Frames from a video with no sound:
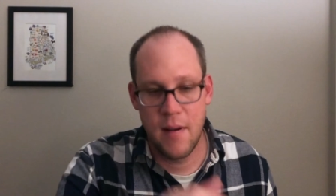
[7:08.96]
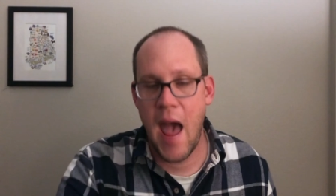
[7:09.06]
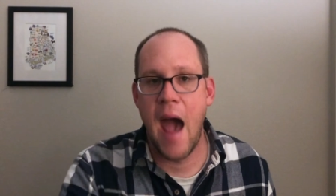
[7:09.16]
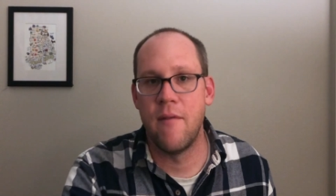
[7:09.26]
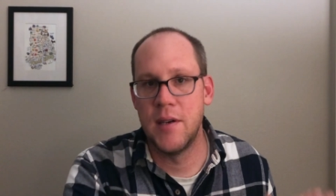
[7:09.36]

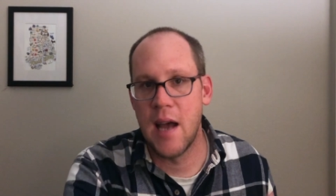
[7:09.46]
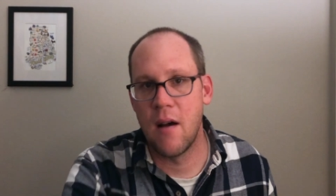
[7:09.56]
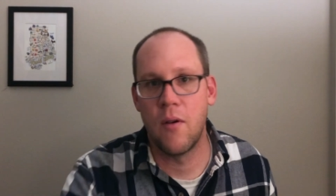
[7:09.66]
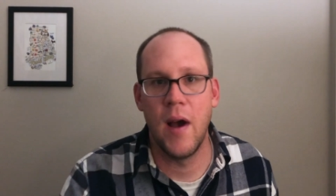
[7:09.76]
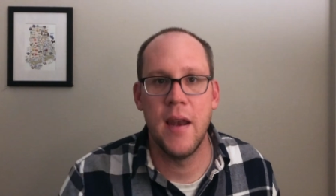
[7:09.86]
average
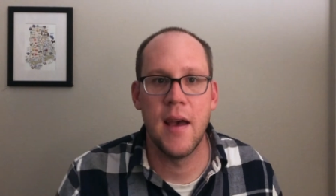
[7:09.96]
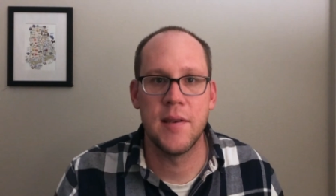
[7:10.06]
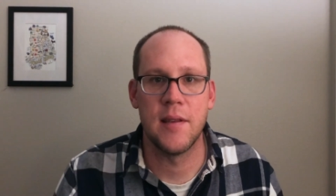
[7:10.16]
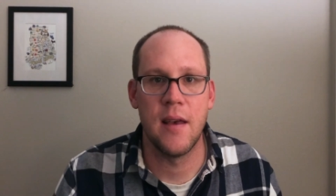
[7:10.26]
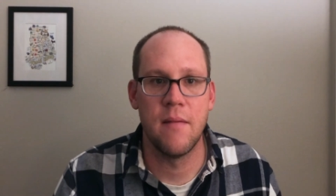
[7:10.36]
out quite
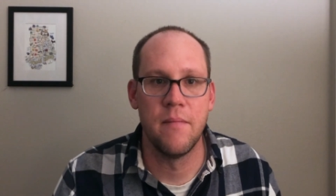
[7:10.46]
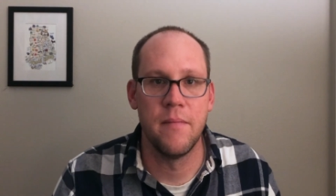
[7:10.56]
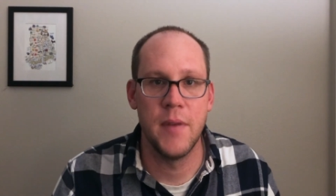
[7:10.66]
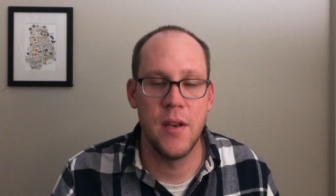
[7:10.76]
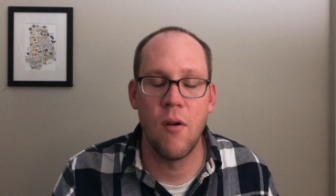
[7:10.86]
nicely.
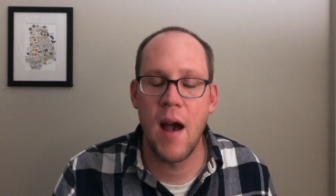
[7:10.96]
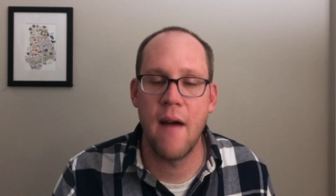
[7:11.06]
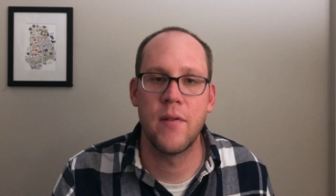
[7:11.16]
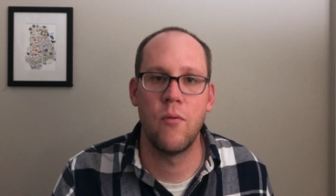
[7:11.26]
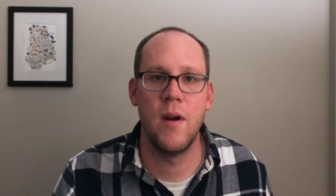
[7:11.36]
You don't
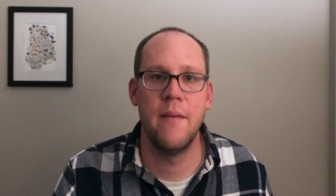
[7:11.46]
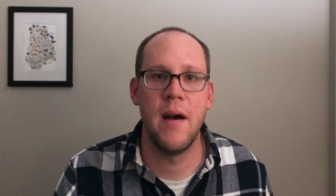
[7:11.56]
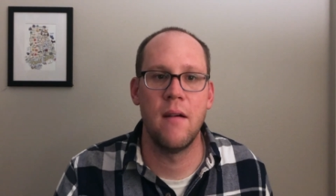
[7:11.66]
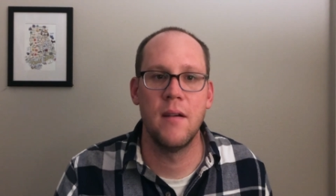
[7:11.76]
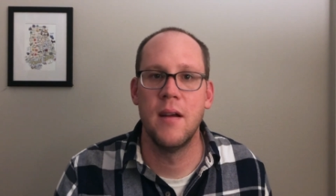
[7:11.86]
have to worry
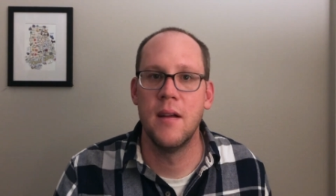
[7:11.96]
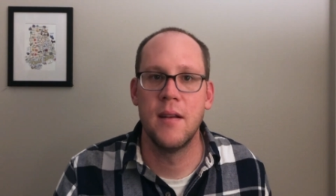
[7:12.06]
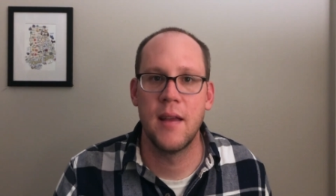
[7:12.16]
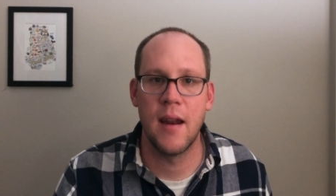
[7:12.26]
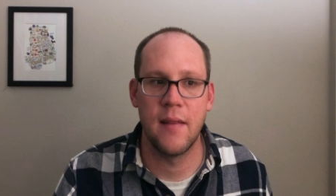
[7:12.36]
about
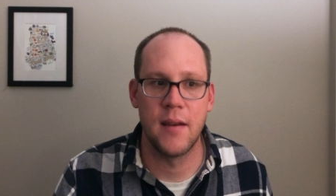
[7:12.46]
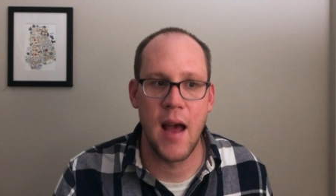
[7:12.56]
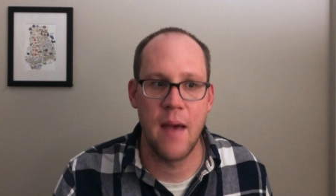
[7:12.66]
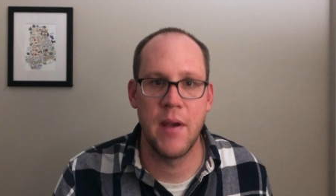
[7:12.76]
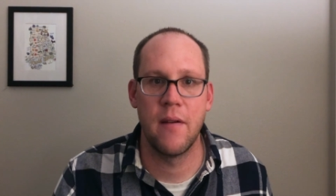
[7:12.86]
getting the
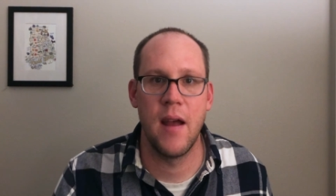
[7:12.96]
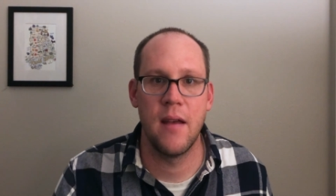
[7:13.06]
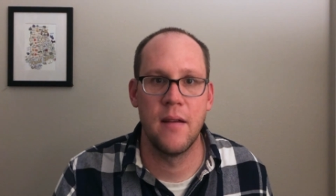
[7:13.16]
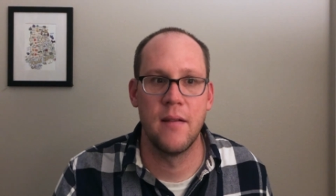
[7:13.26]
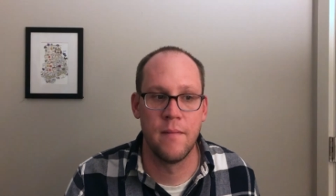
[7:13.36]
timing right.
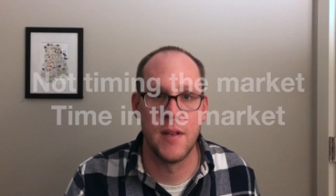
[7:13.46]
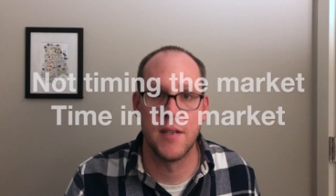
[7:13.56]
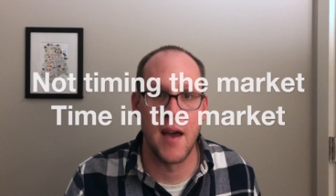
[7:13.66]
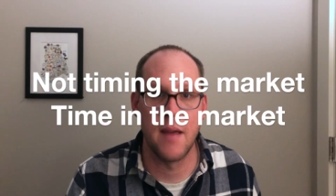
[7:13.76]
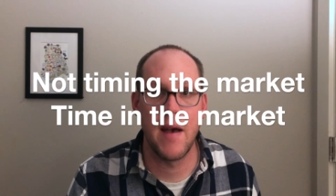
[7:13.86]
It's
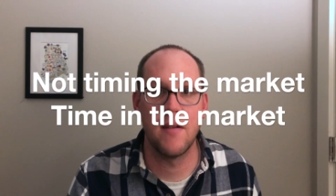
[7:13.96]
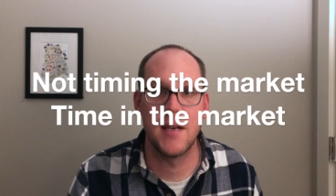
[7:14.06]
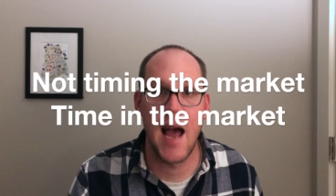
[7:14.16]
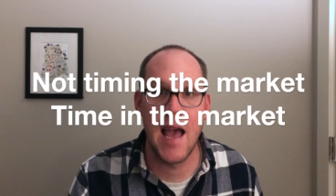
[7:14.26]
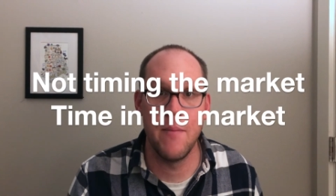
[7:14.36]
not about
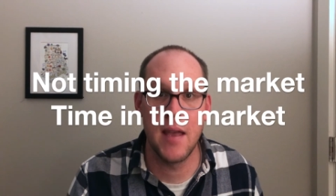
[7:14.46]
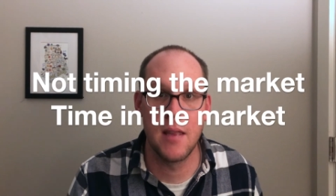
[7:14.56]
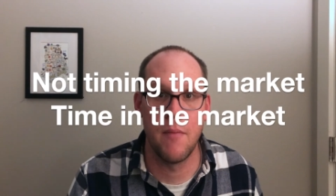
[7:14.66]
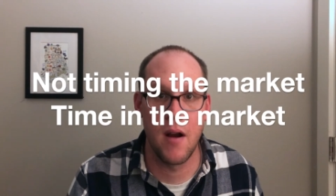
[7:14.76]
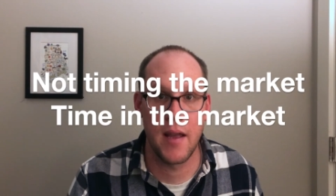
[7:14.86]
timing
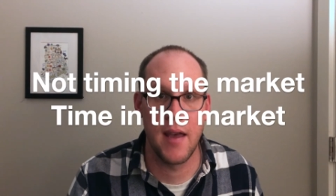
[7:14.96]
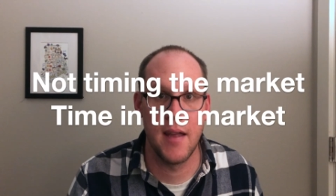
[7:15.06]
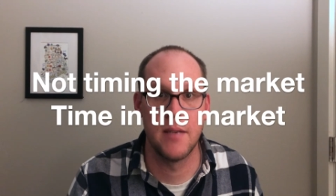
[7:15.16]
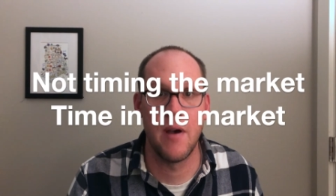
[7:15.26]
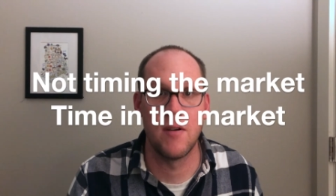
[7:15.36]
the market,
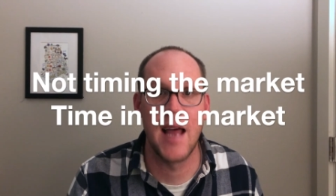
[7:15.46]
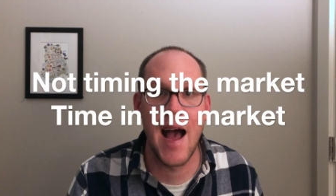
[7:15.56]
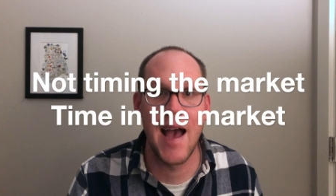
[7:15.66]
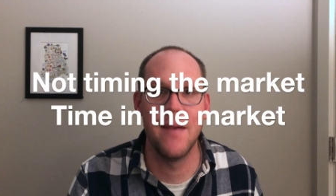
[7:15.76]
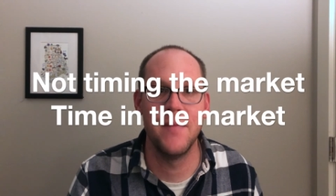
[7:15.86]
it's about
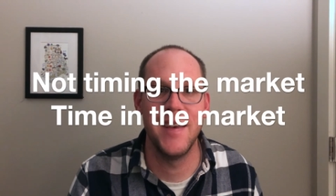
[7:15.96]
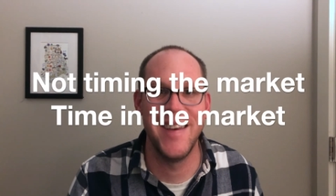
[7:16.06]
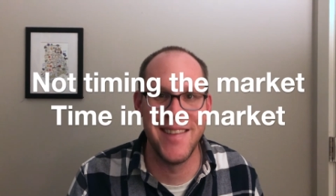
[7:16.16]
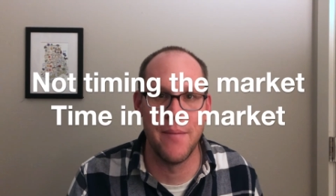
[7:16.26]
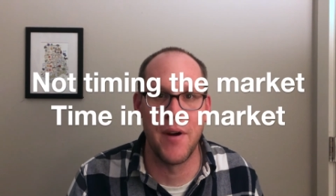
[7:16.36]
time
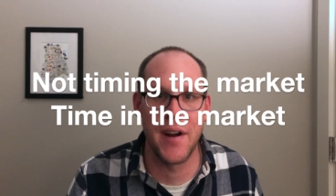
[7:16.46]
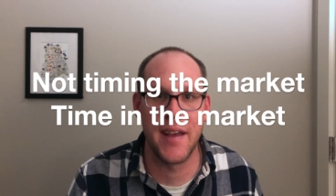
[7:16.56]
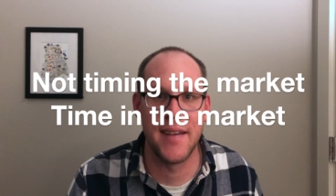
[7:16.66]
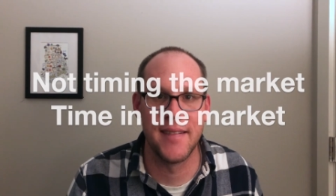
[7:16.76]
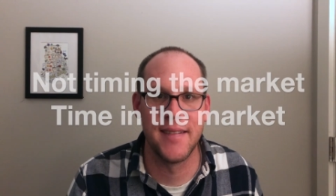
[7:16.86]
in the
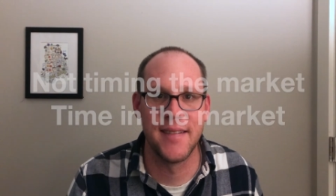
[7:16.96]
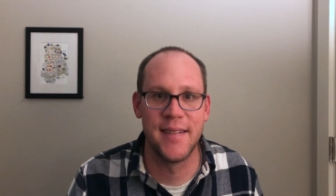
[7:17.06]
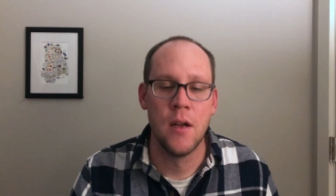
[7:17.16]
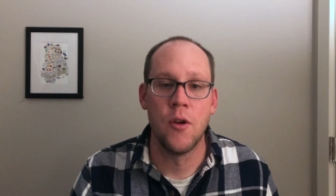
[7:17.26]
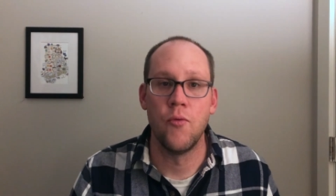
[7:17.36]
market.
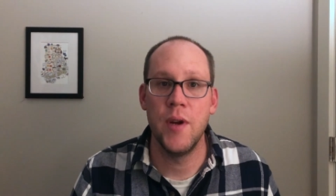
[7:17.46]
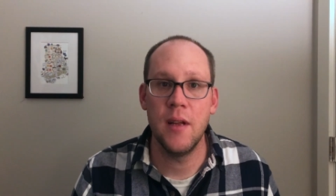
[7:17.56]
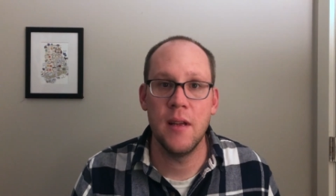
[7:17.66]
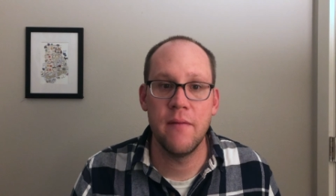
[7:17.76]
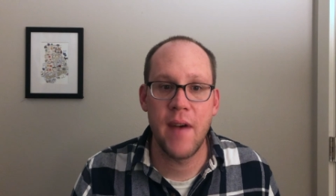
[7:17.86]

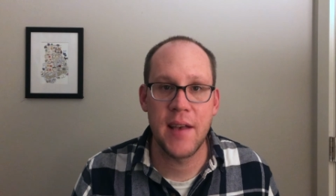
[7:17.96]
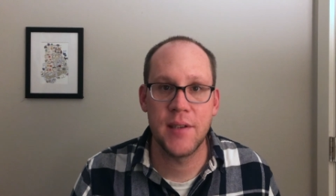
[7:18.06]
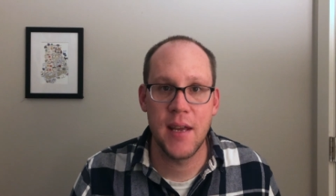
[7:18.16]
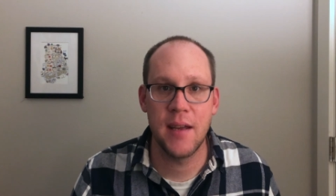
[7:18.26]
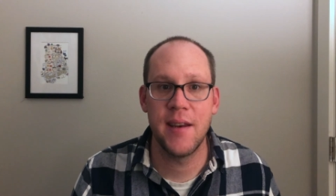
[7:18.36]
Real
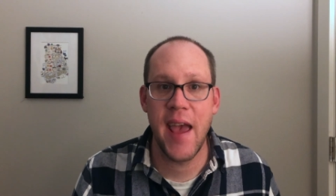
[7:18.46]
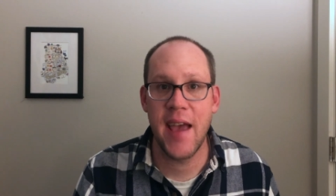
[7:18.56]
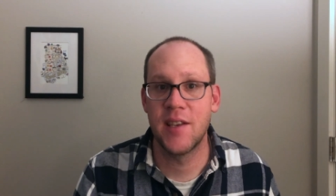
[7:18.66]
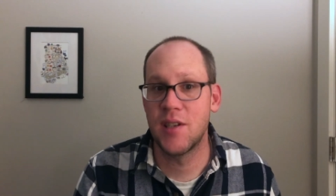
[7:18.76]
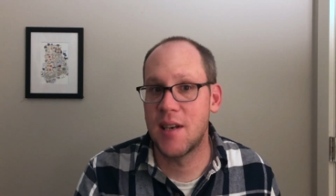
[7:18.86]
investing
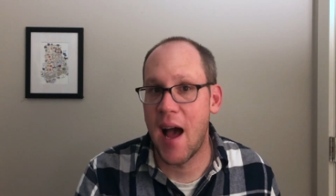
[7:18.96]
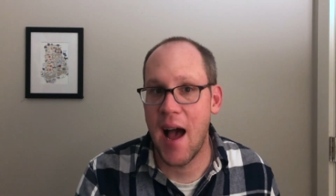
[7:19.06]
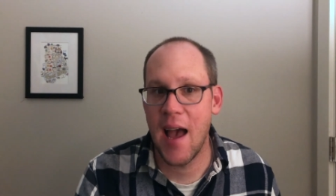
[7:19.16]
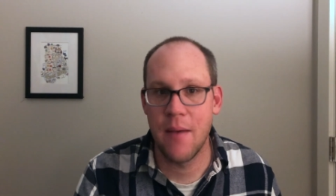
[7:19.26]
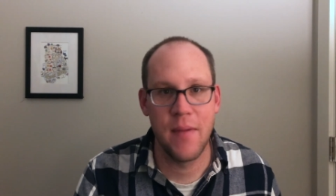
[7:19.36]
takes
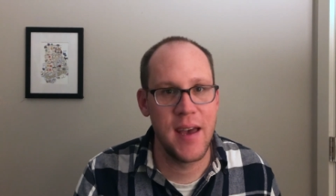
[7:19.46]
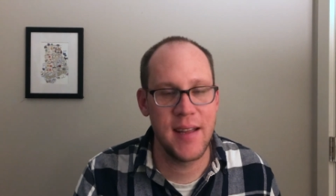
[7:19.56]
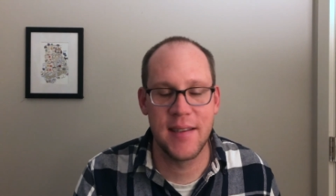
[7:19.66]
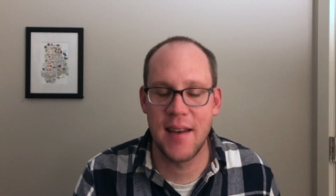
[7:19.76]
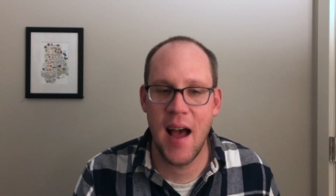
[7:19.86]
time.
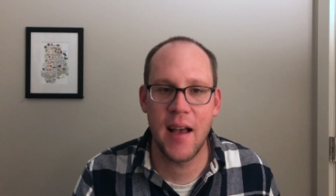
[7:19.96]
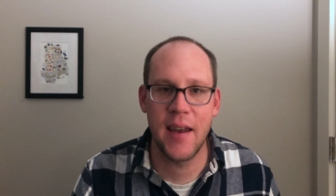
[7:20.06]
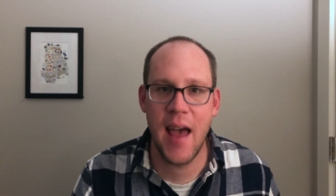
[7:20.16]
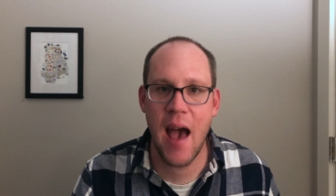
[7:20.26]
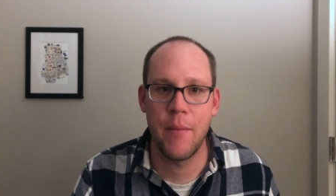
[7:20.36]
It's not
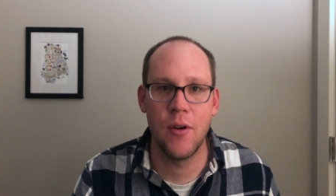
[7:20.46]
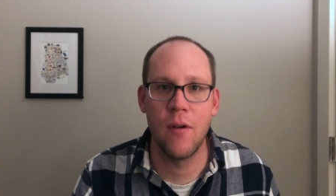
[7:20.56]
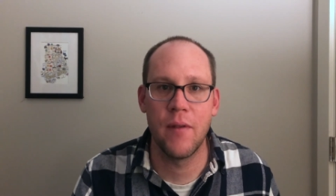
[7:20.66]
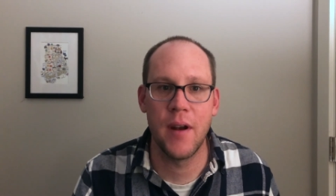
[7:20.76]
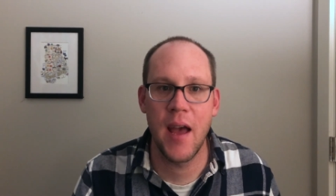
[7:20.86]
going to happen
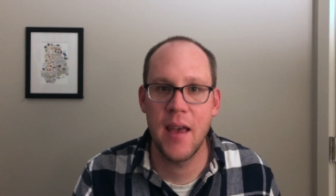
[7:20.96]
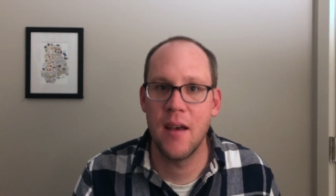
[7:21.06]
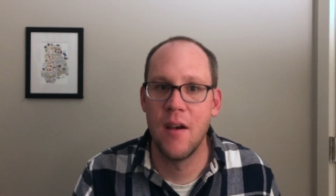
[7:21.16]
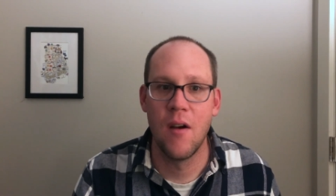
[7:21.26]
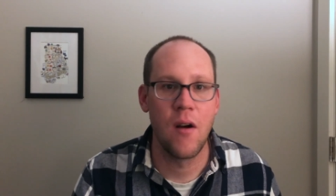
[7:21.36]

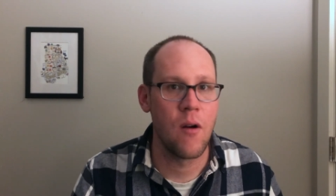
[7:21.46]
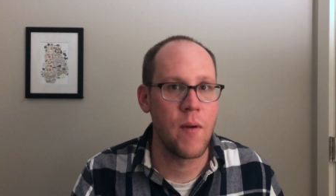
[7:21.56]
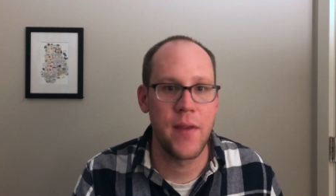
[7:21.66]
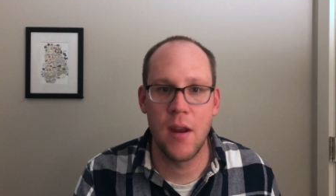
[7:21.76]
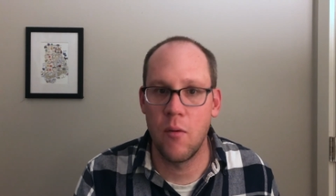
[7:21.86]
overnight or
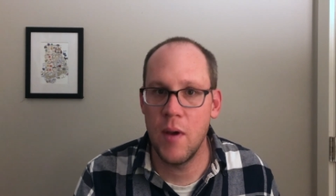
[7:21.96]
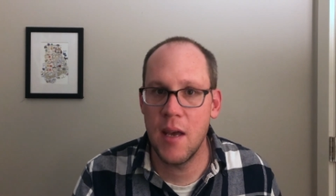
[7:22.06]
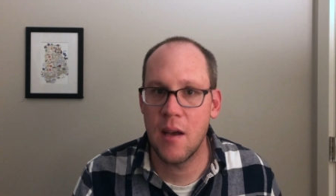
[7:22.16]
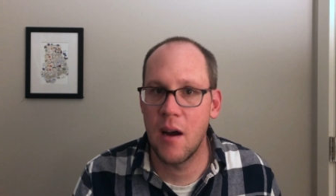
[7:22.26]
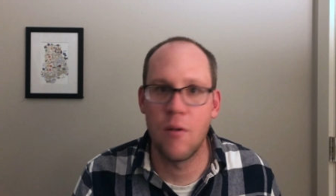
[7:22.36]
within a
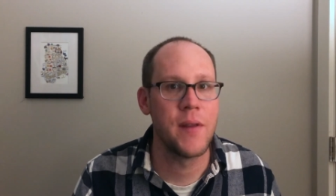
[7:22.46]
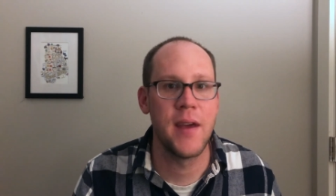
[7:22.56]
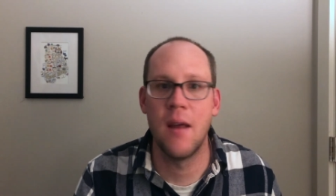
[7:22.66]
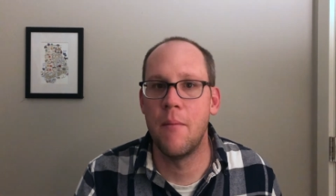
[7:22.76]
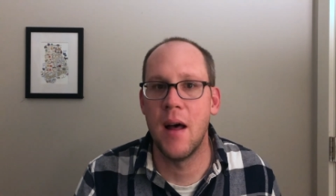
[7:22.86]
week or
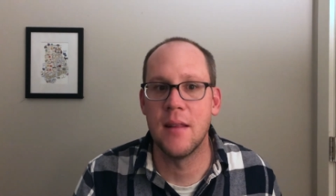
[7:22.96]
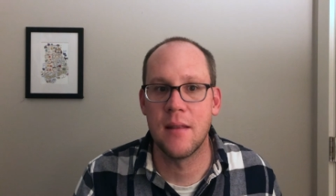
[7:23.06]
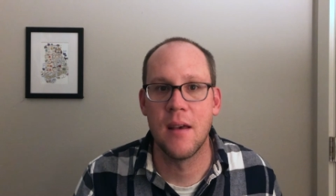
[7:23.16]
within a month.